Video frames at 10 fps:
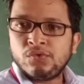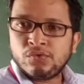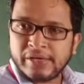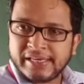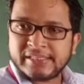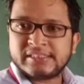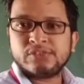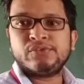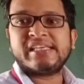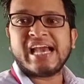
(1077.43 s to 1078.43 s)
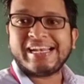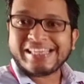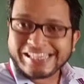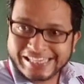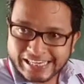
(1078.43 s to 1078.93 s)
which we
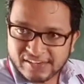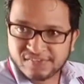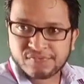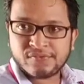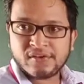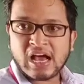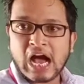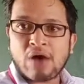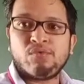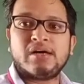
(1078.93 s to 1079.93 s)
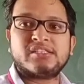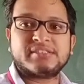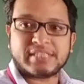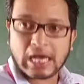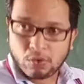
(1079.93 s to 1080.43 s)
can give our
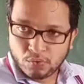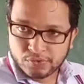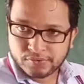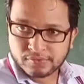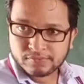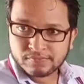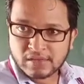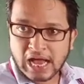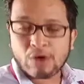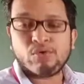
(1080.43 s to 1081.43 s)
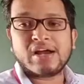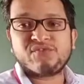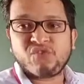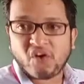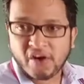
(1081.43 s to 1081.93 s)
sound, our
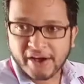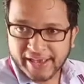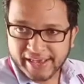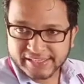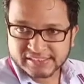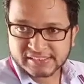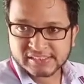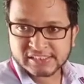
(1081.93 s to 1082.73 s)
voice